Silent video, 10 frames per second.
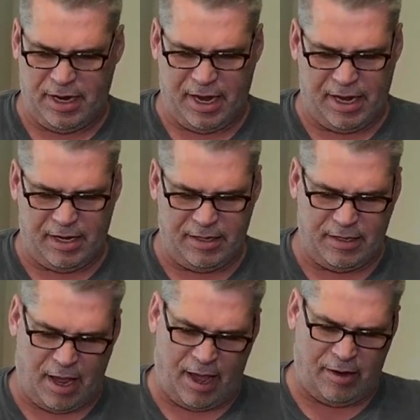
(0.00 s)
and
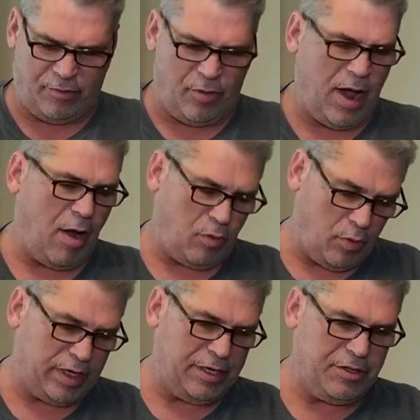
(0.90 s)
I don't know how
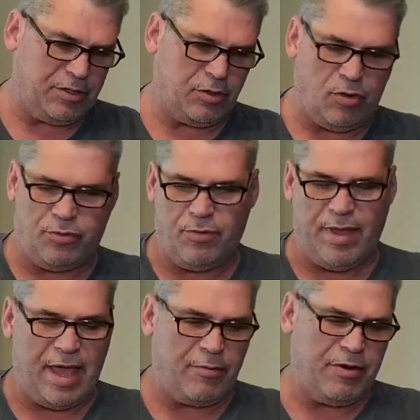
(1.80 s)
quickly this will go through
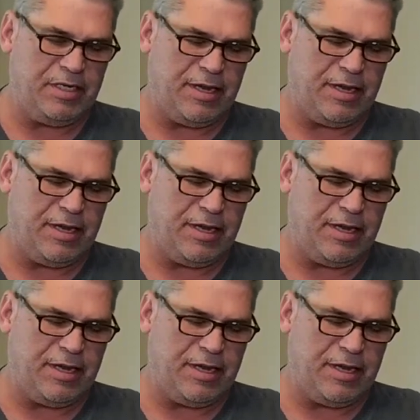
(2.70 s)
batteries.